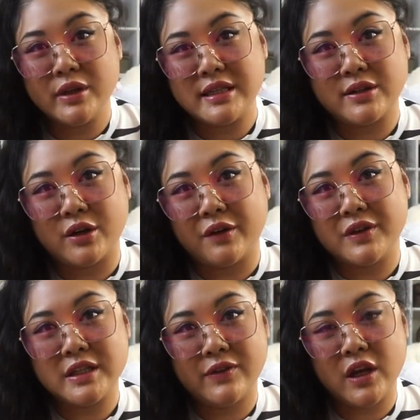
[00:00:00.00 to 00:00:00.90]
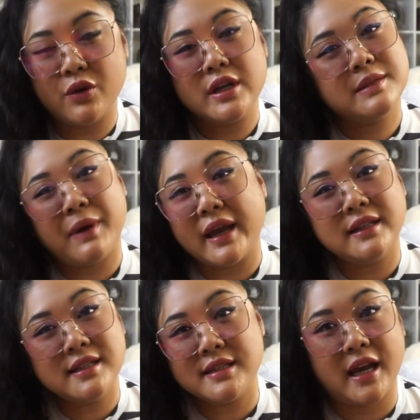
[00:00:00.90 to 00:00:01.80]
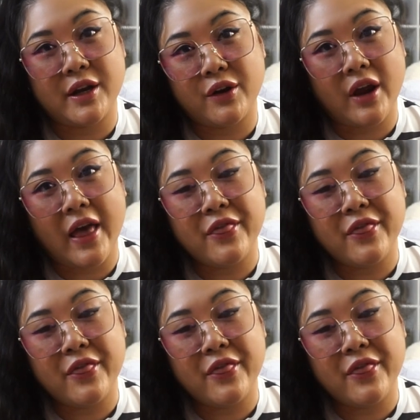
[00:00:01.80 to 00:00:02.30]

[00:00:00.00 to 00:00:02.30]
going to start off this video is by designer.